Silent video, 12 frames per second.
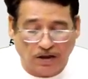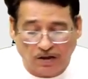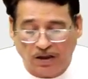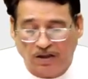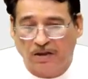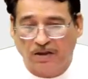
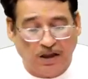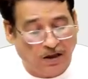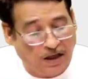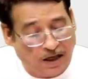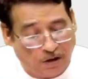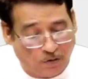This is the
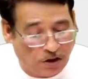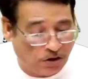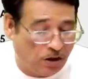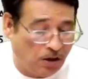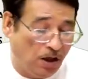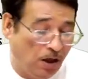entire
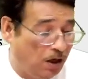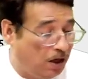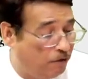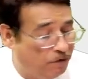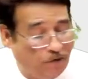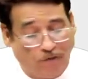question
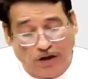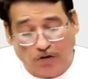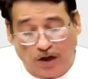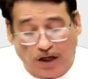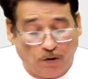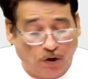we, which
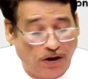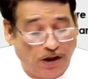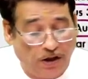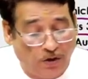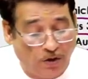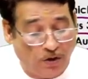we have already
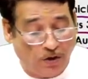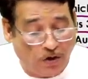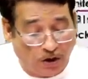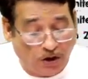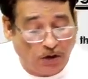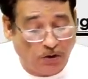go,
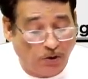gone through.